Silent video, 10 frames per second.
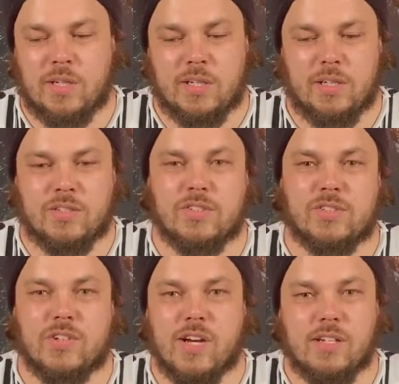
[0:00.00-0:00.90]

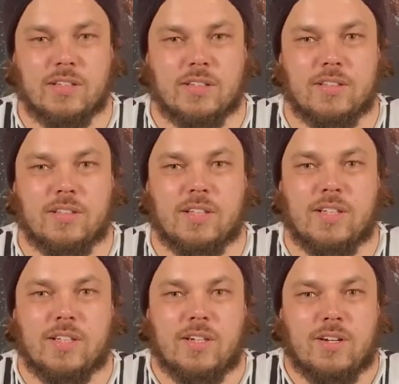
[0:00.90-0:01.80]
struggle
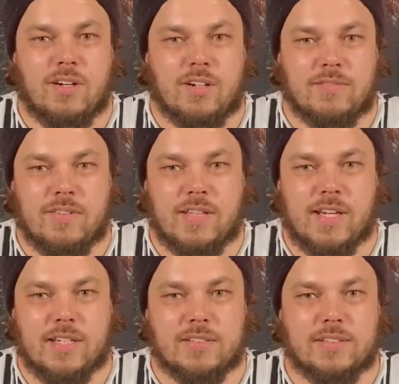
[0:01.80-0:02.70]
of
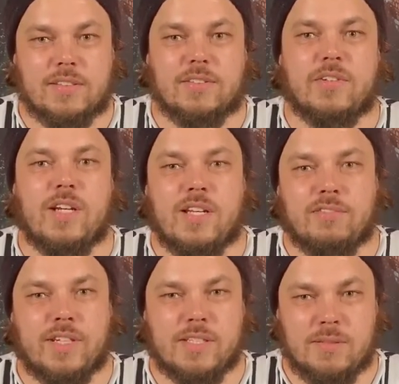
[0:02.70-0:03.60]
that really
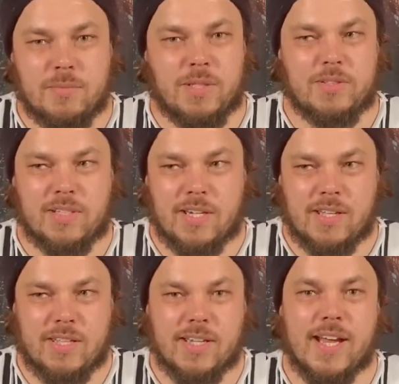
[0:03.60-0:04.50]
affected me, because I
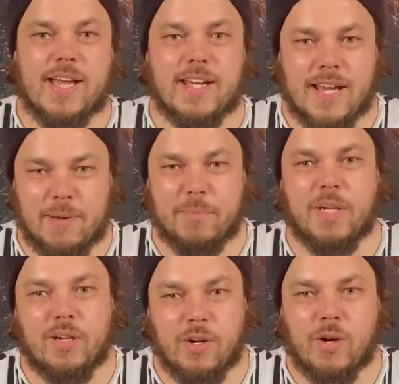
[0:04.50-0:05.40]
think I had a happy
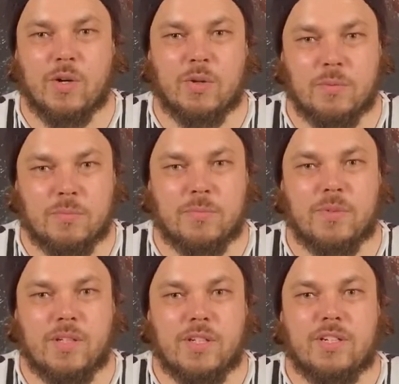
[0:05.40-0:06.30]
home
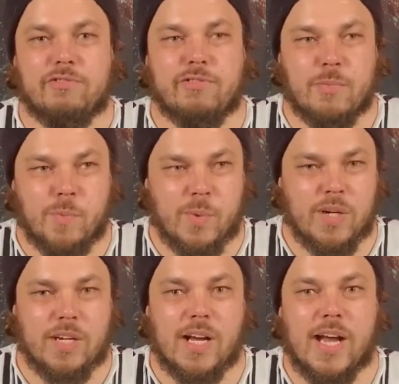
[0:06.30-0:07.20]
from
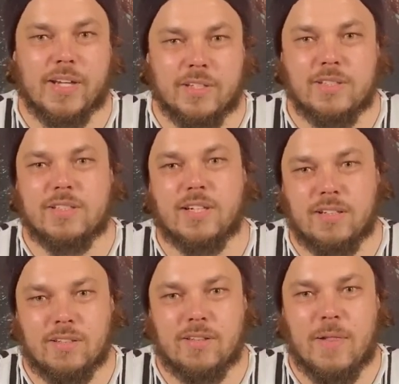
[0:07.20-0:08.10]
what I could tell.